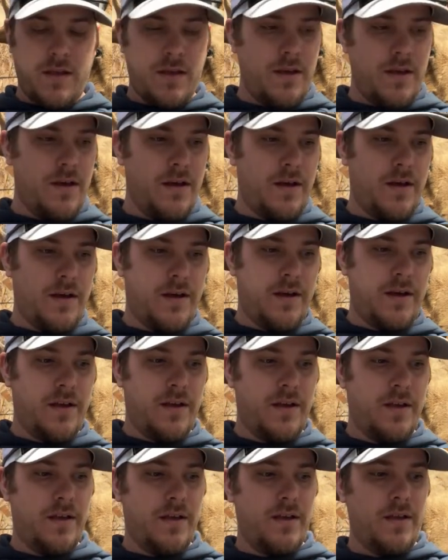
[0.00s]
I
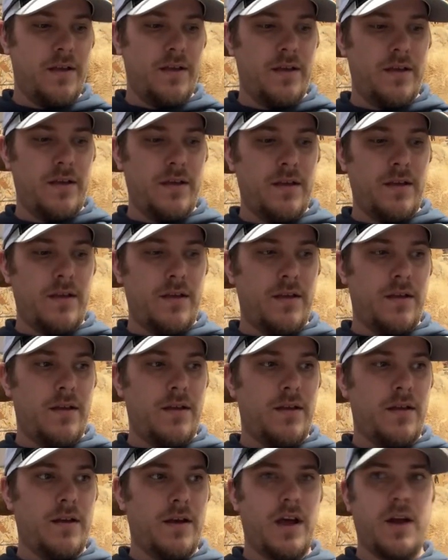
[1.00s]

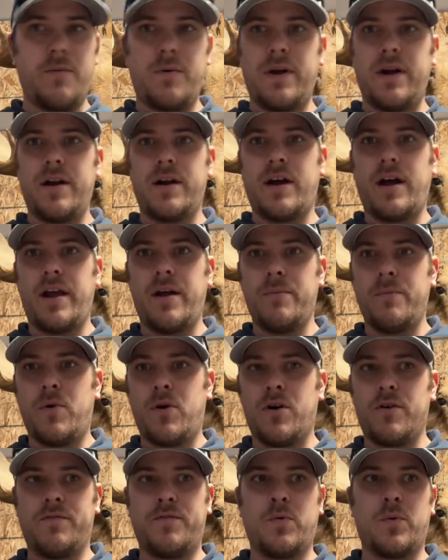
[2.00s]
ran
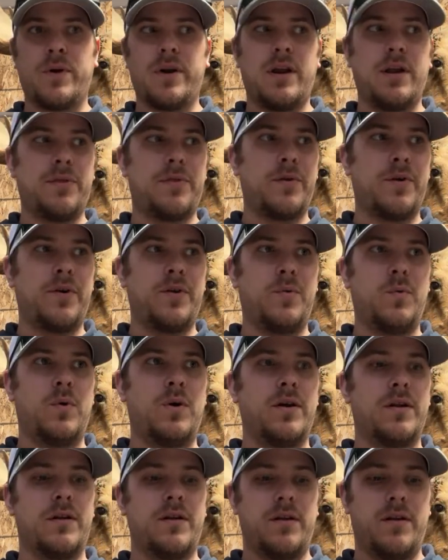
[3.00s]
IMR
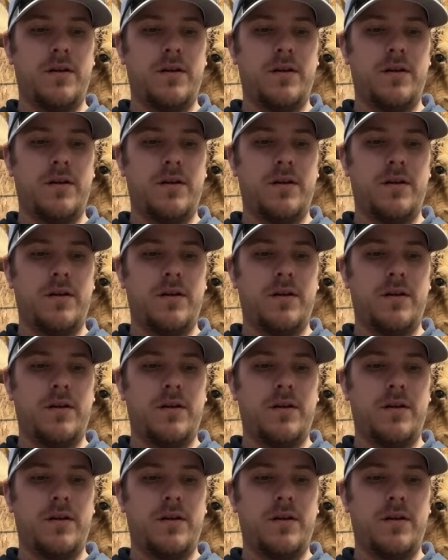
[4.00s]
4831,